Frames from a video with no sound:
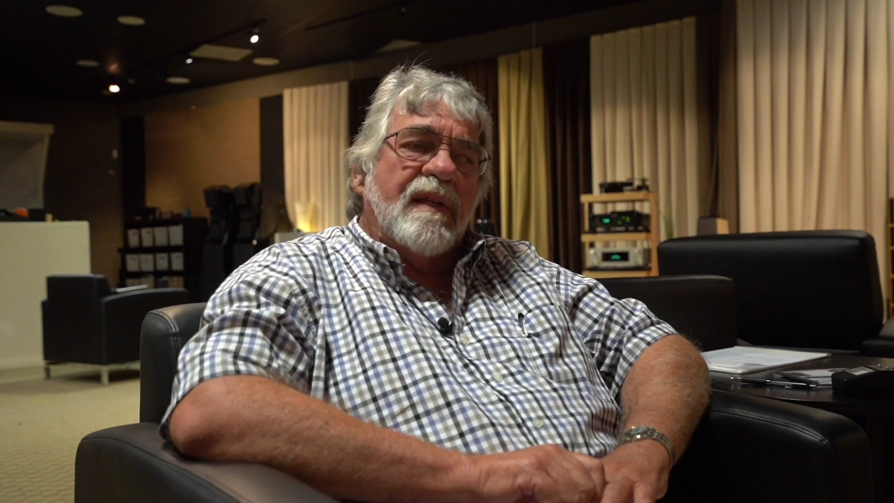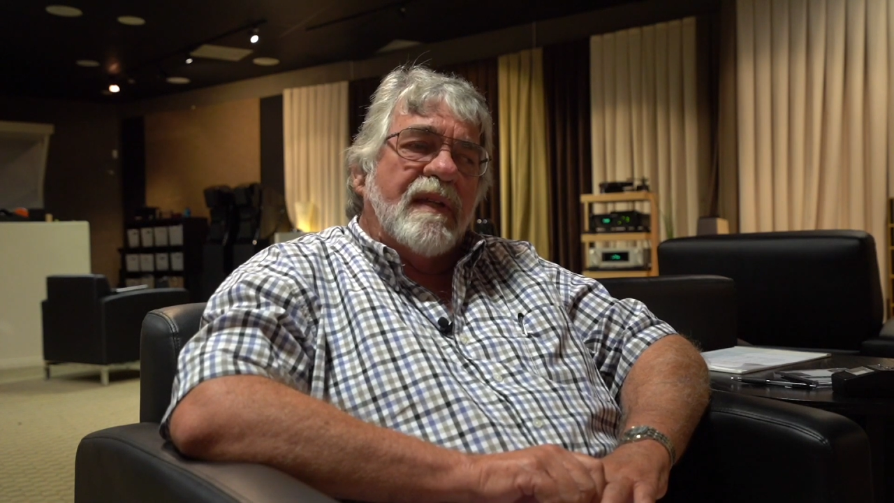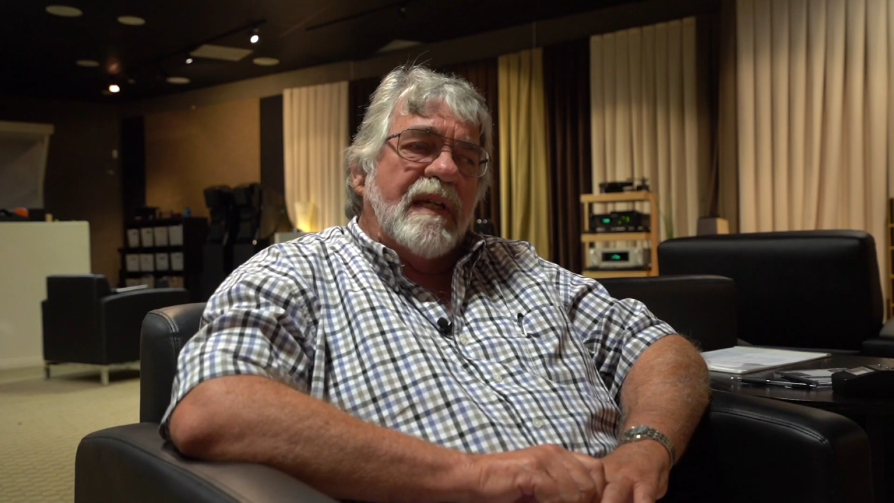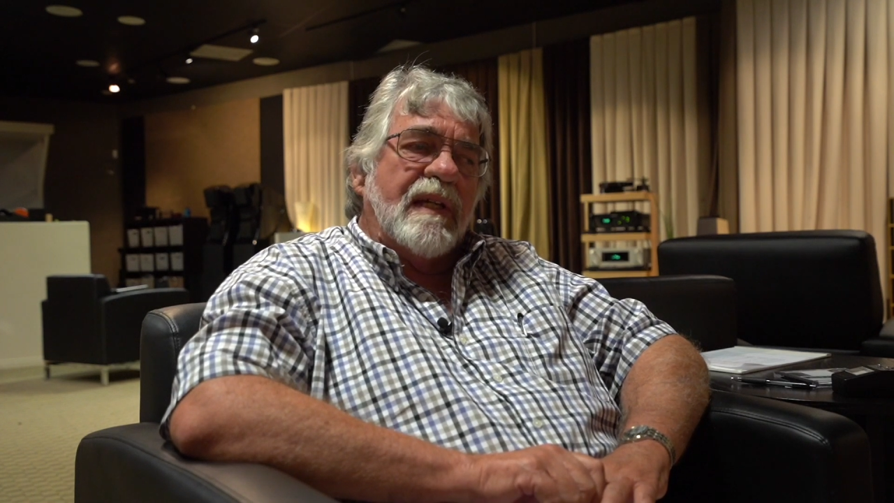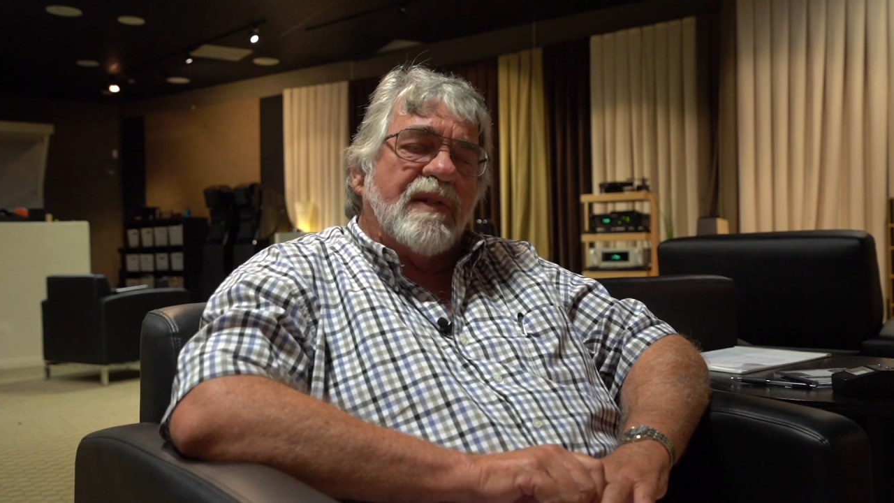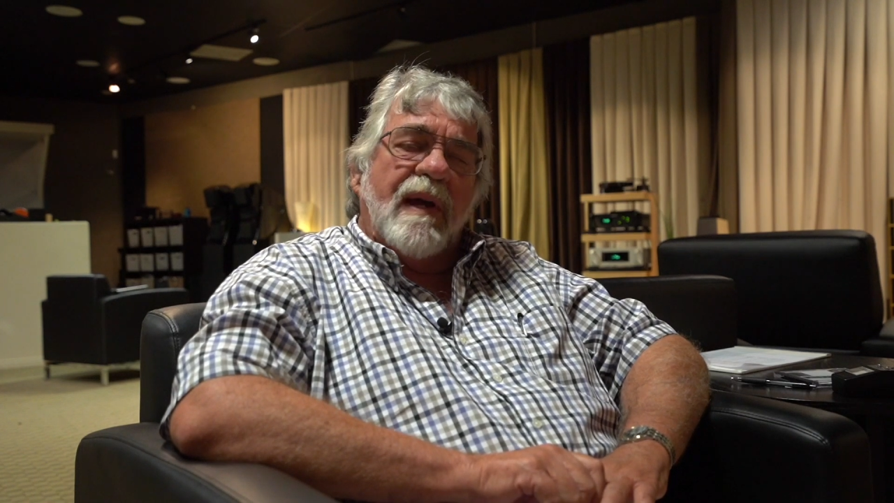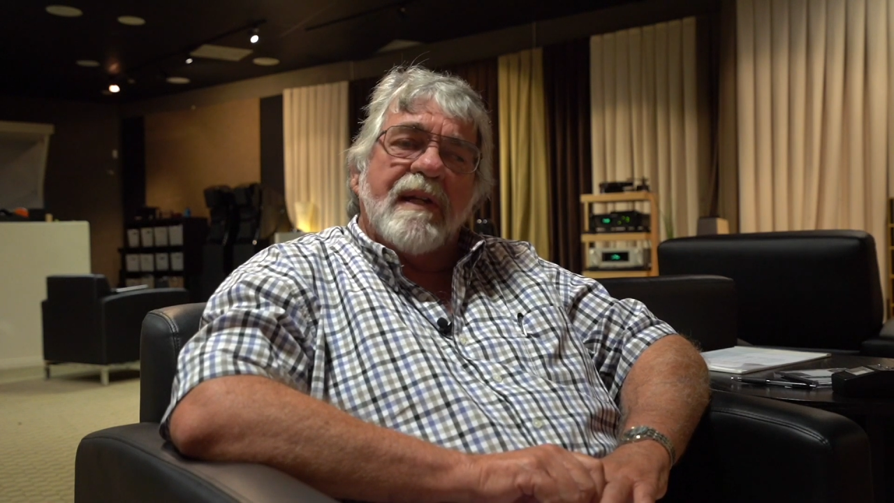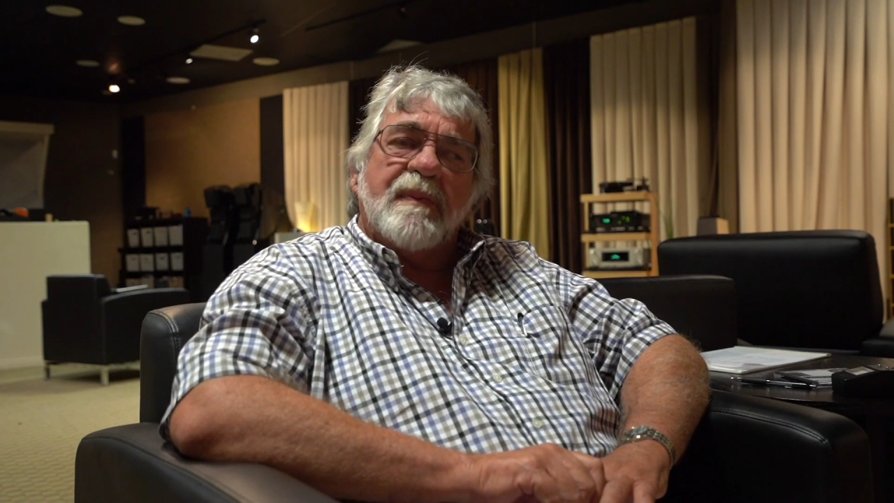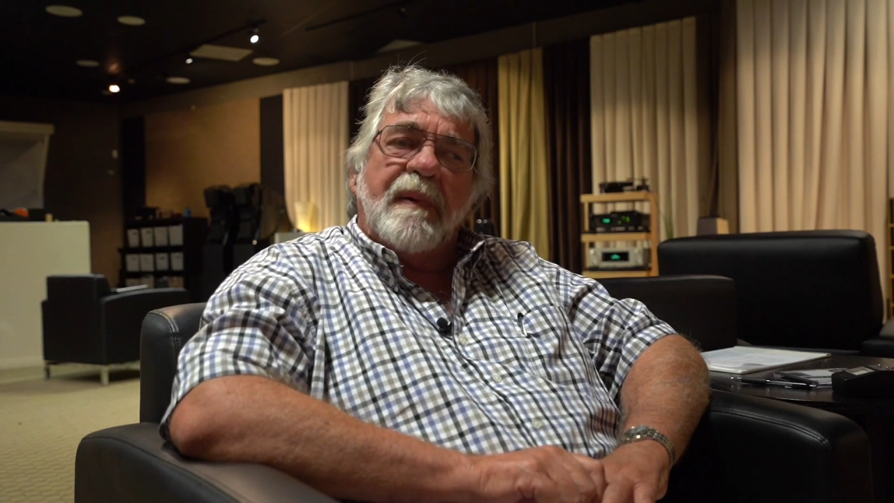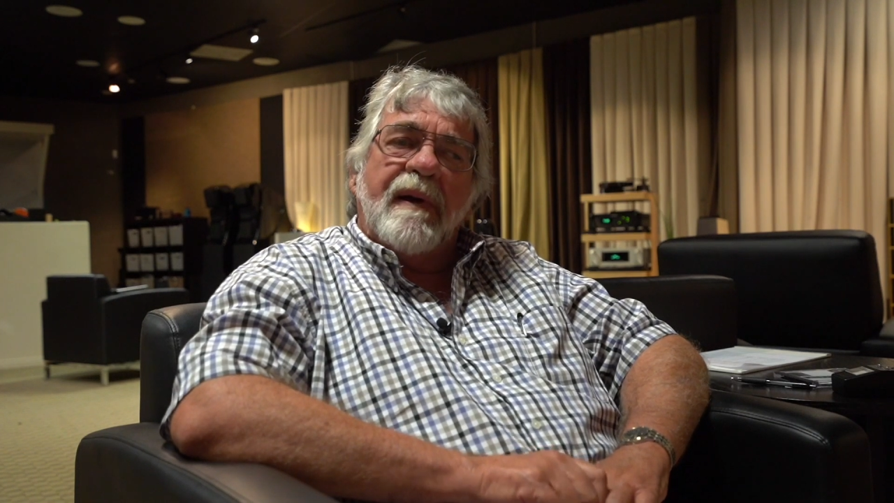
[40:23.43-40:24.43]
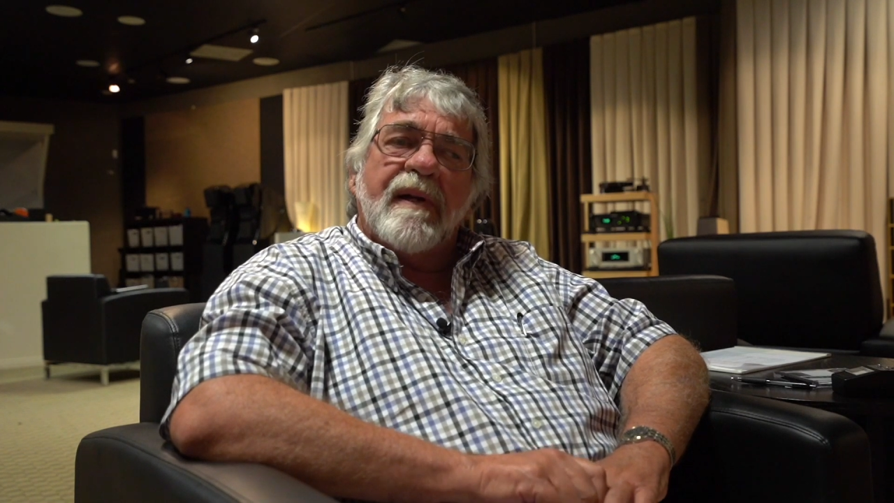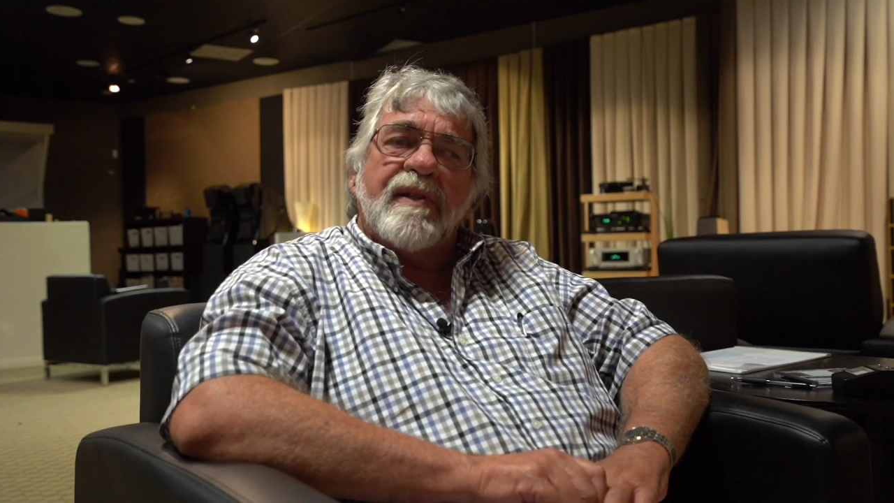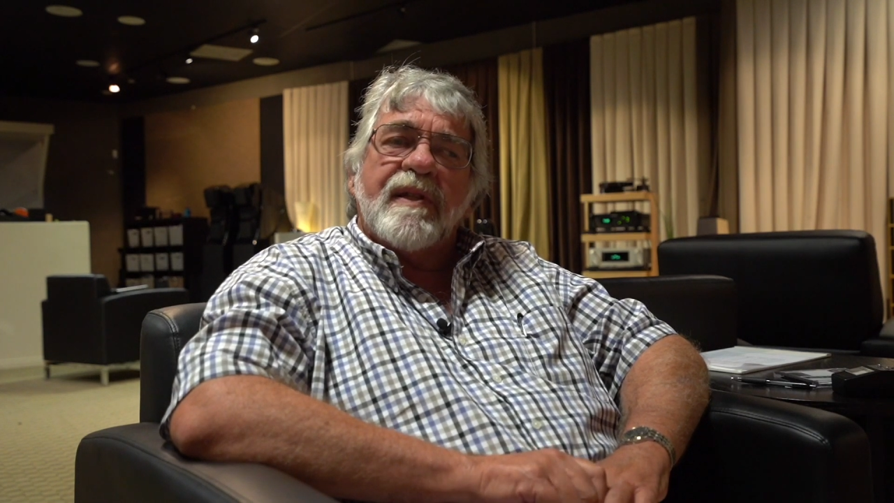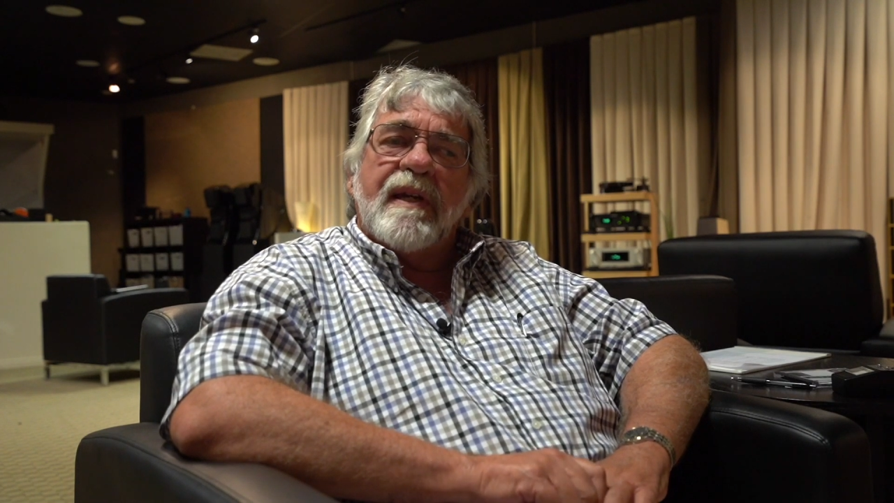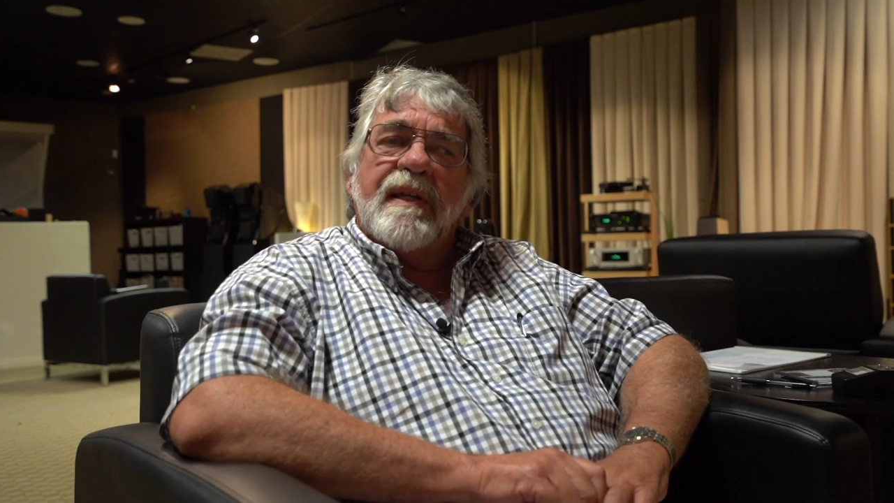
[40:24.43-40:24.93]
the transparency